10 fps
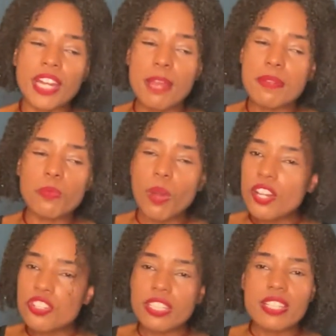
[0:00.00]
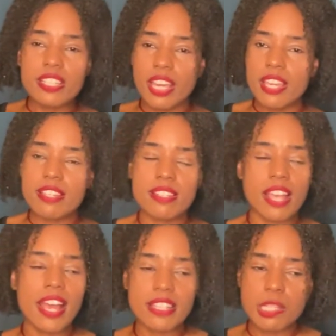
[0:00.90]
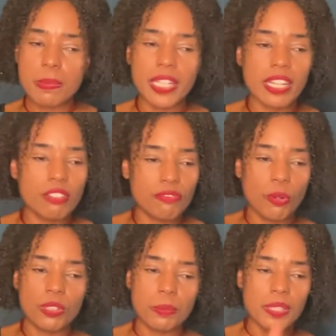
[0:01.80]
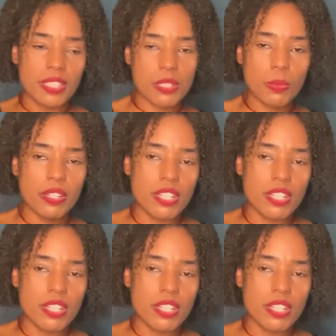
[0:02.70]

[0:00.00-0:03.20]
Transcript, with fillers: I've been watching this case as it's been like unfolding with this one,